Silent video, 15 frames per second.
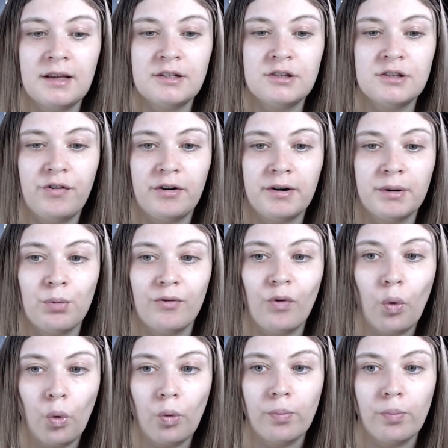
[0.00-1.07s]
interfering with
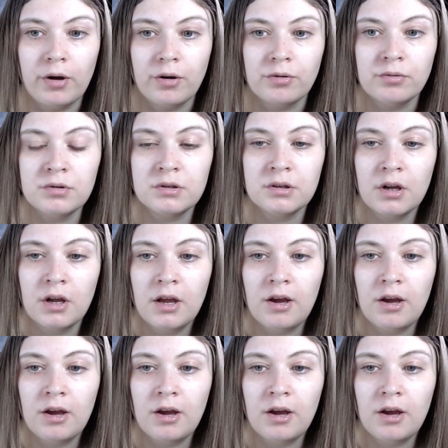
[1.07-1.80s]
hormones